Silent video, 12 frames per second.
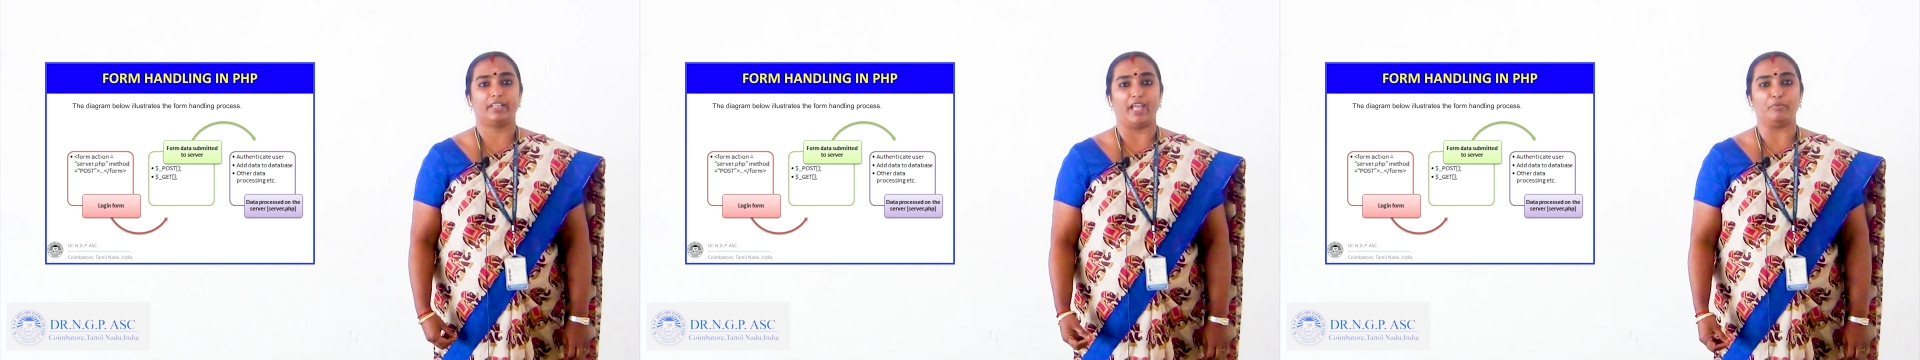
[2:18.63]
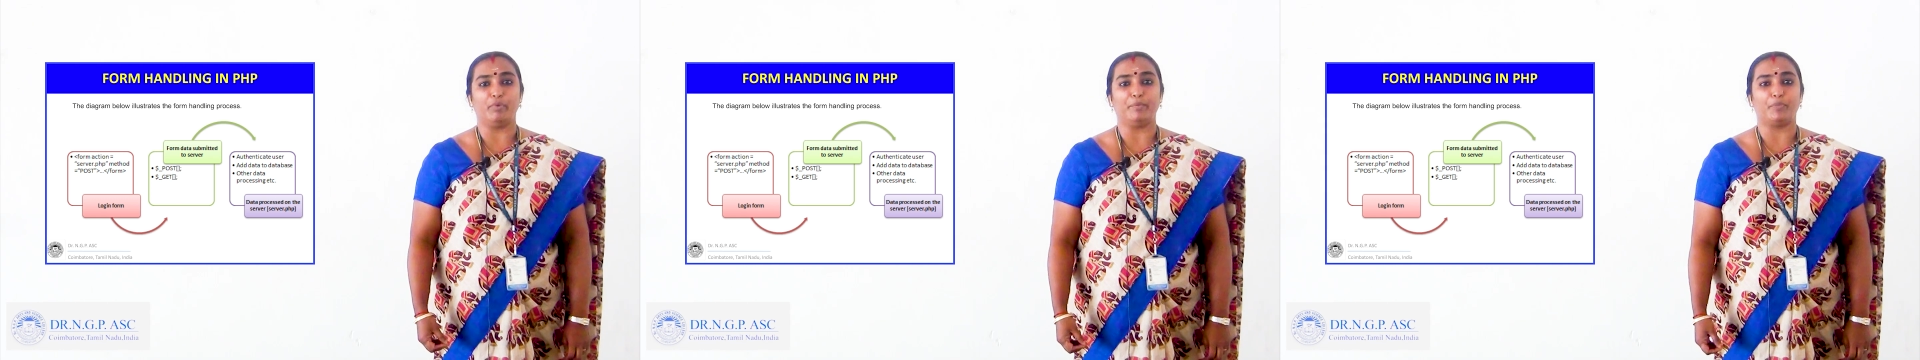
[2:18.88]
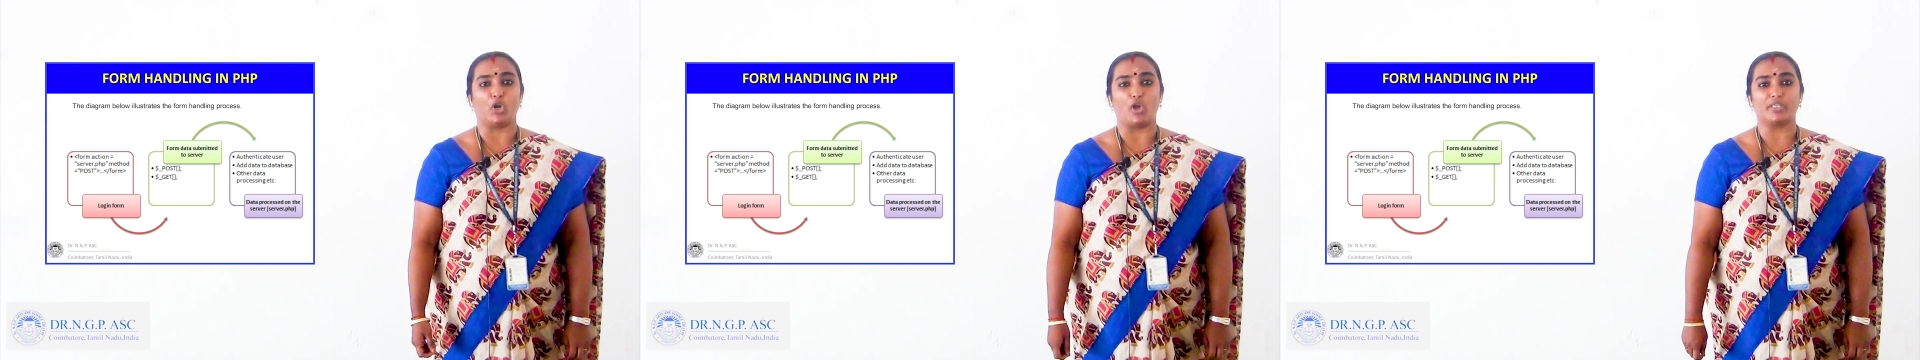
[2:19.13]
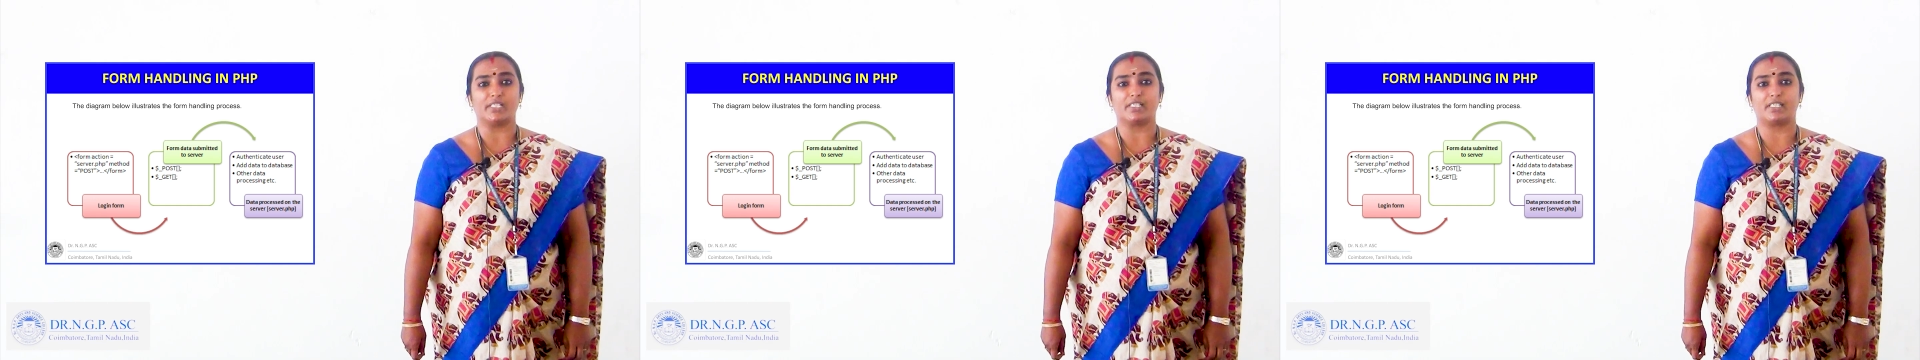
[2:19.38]
can be
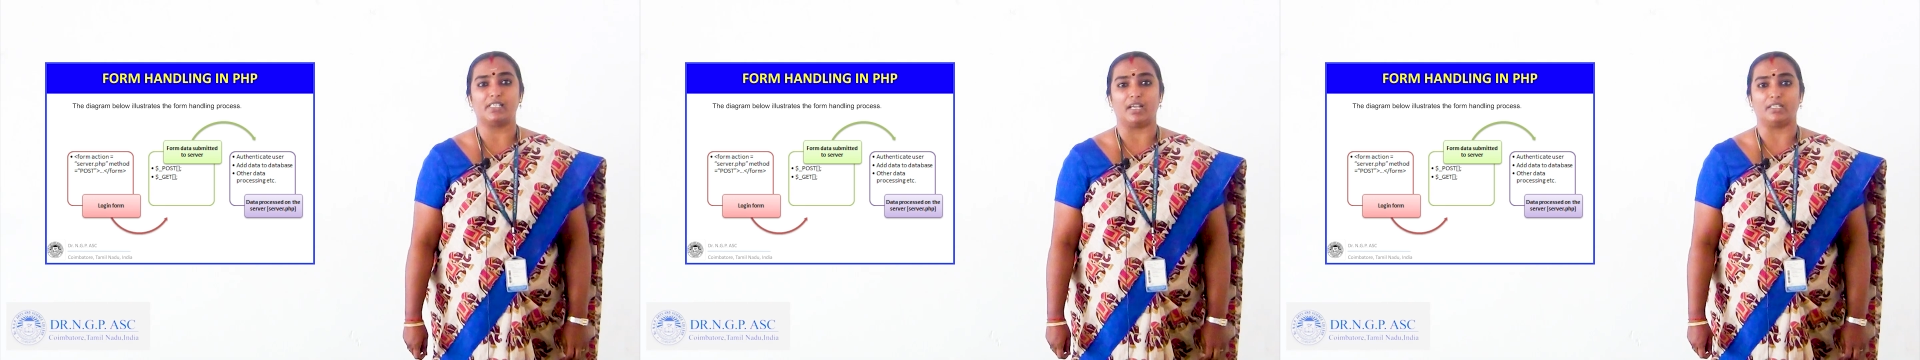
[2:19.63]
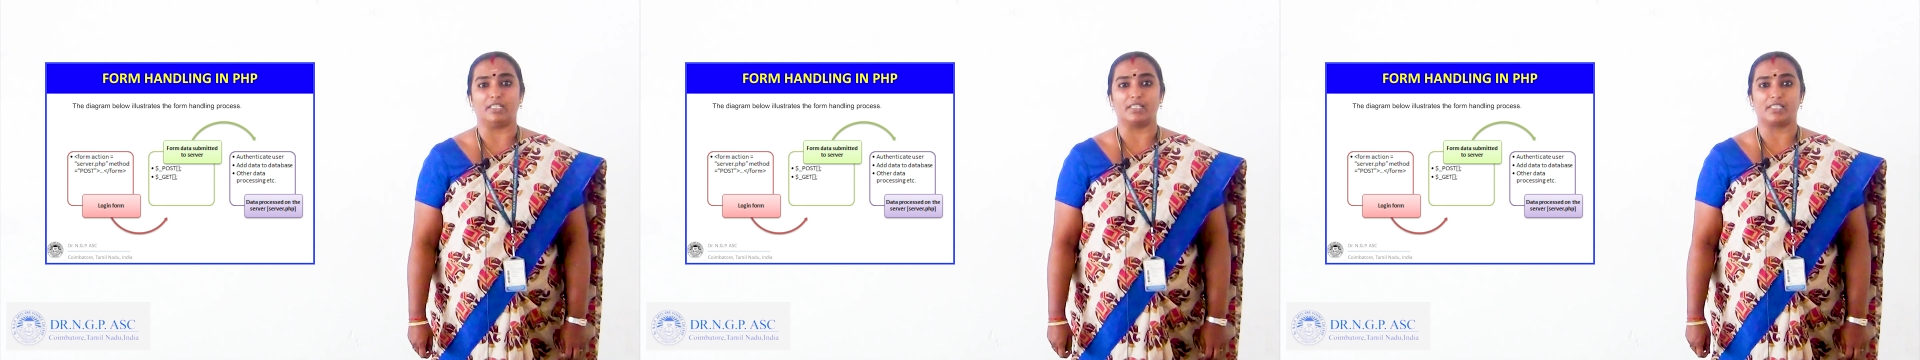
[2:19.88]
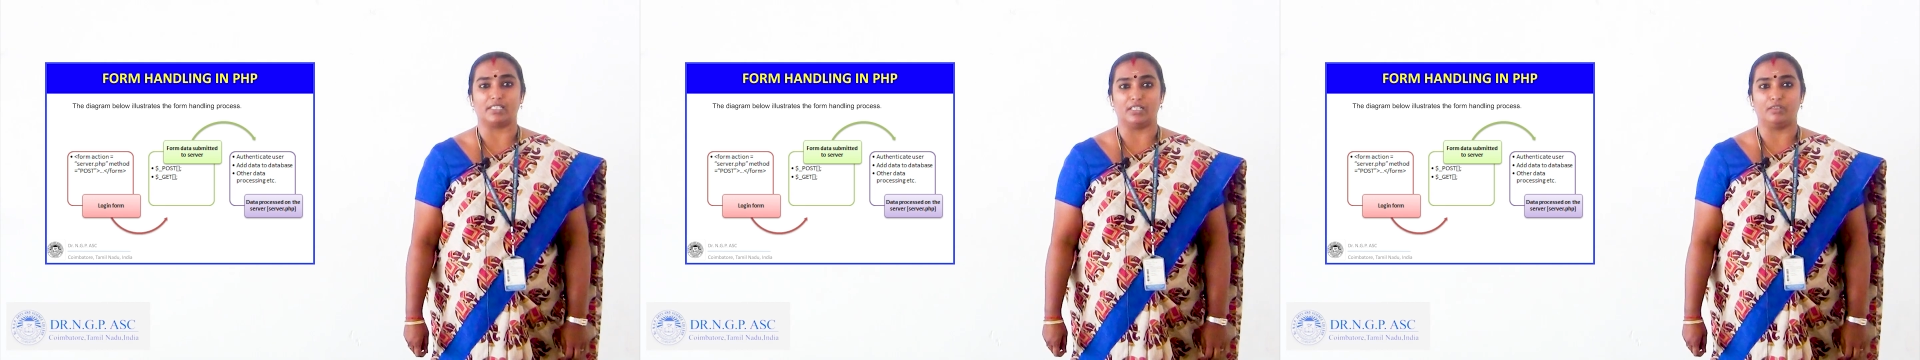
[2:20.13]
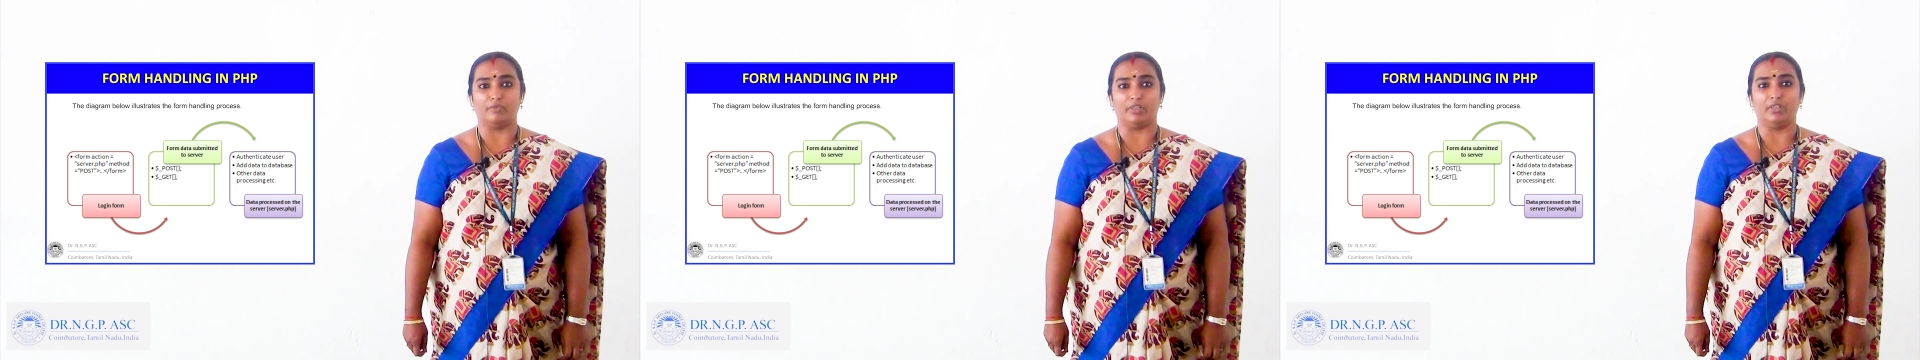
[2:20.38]
processed on the
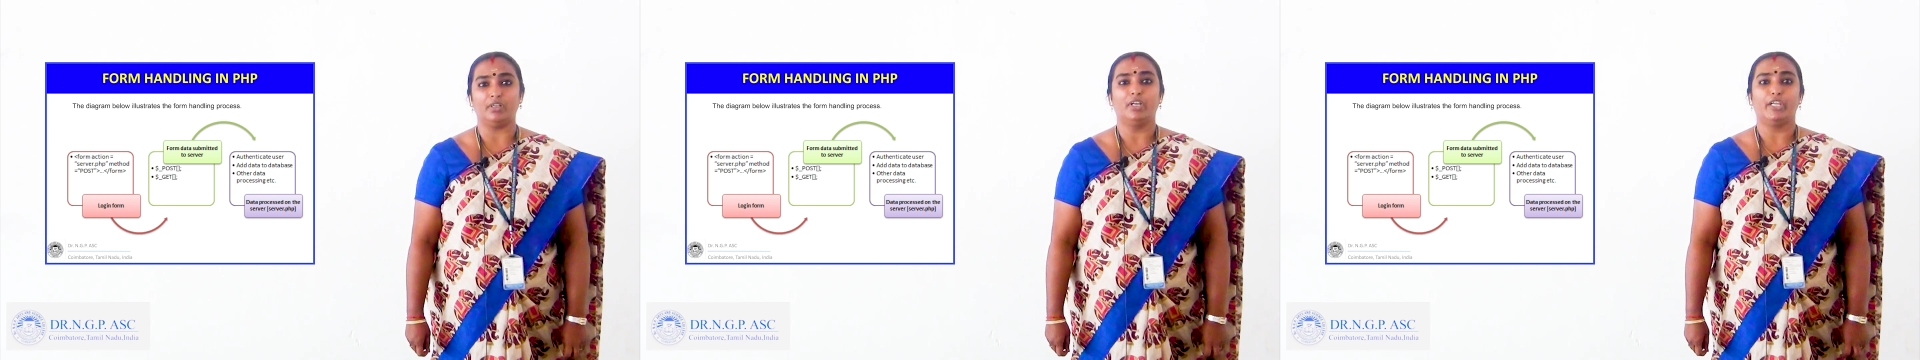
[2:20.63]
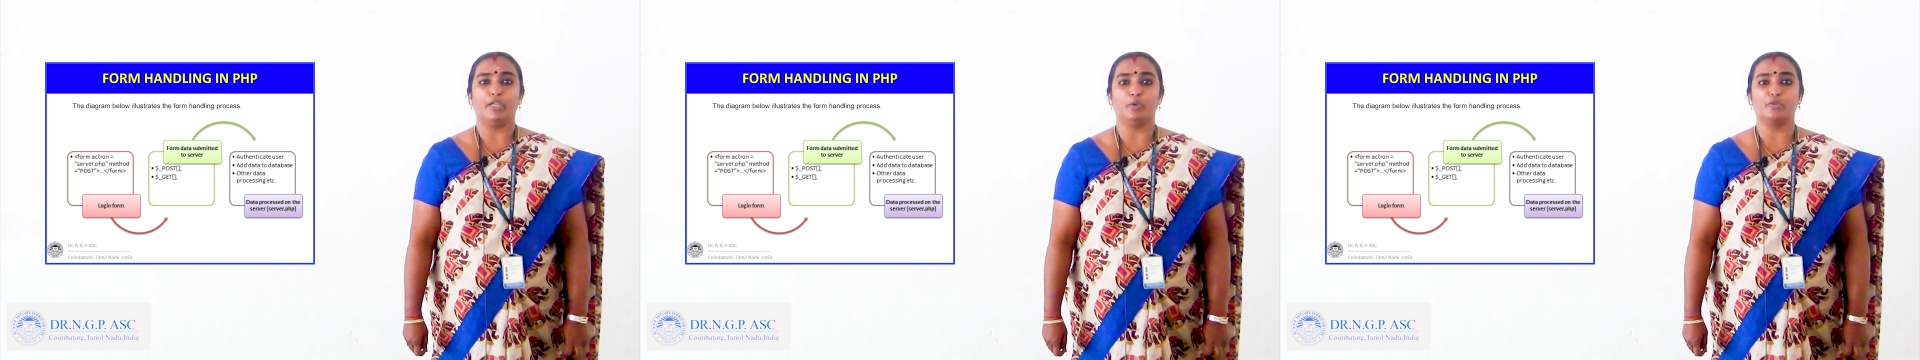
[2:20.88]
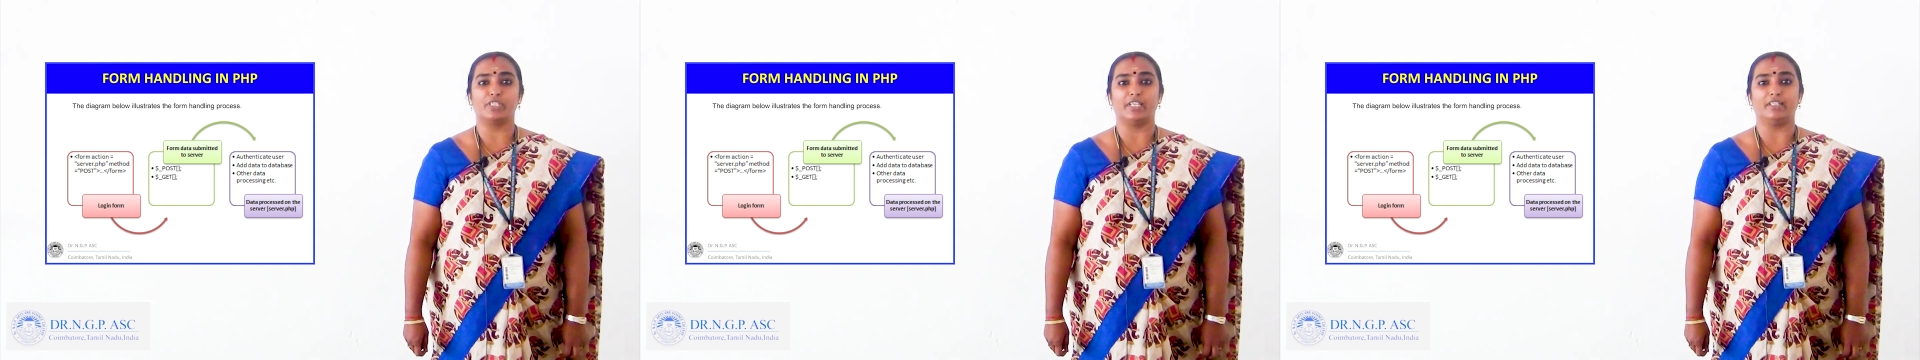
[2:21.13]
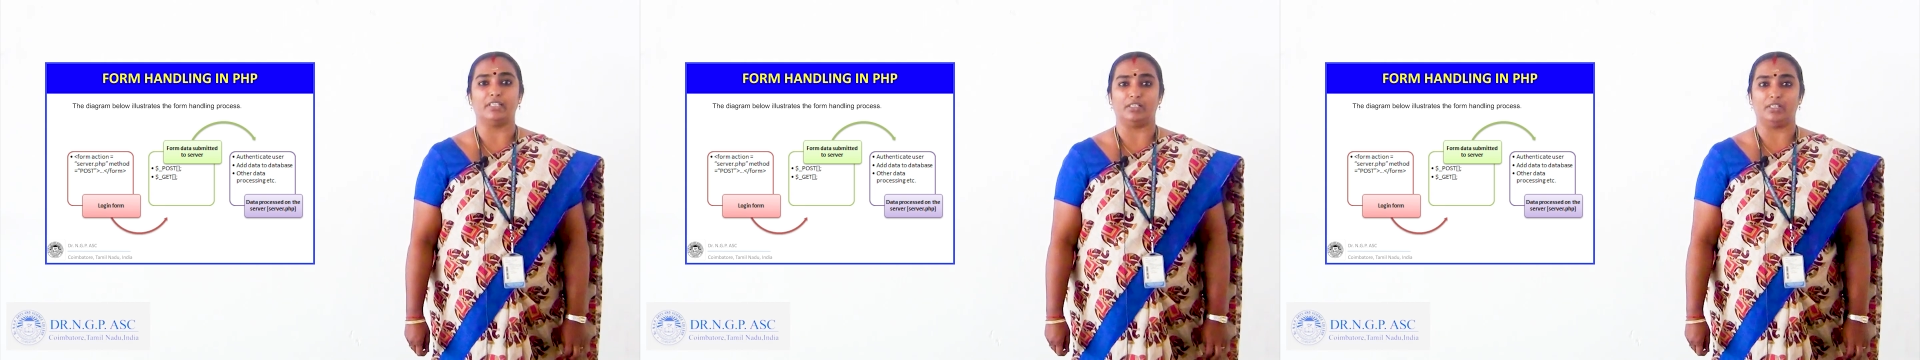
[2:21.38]
server
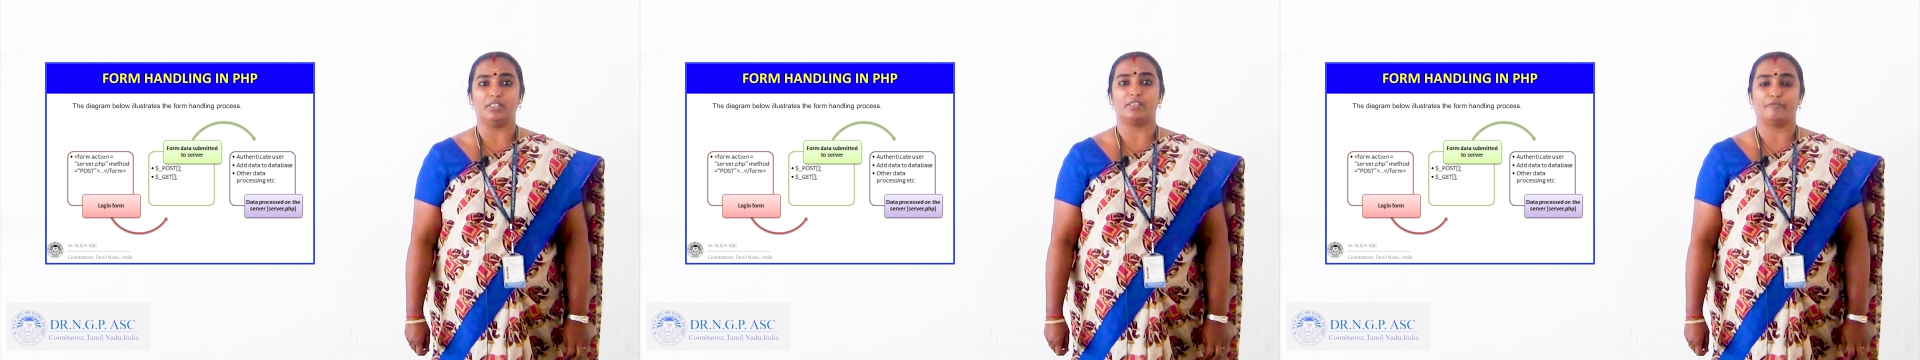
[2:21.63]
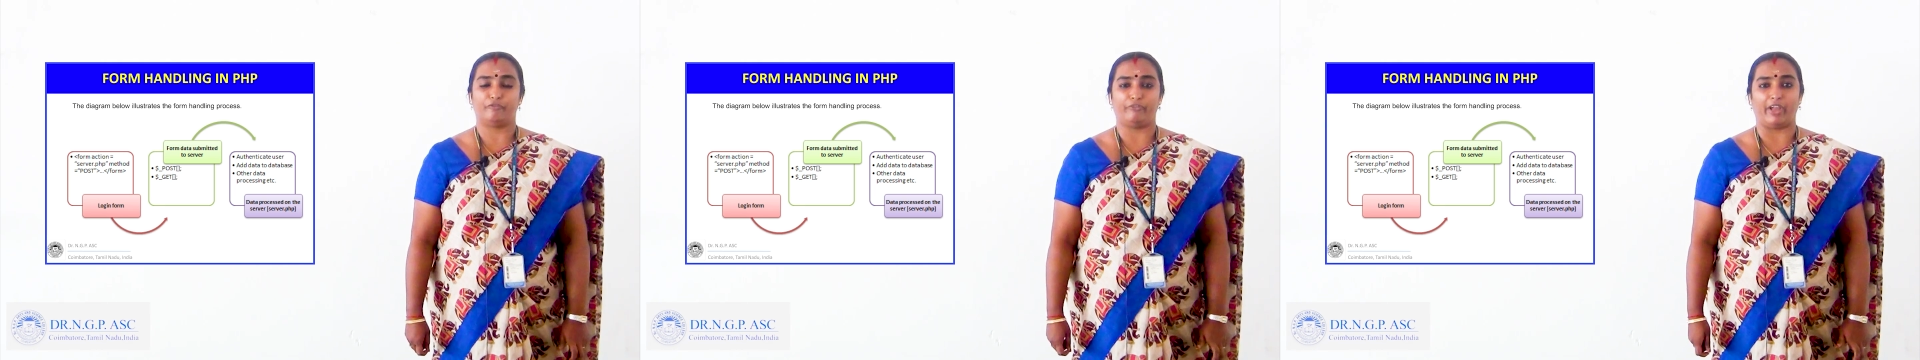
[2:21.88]
using the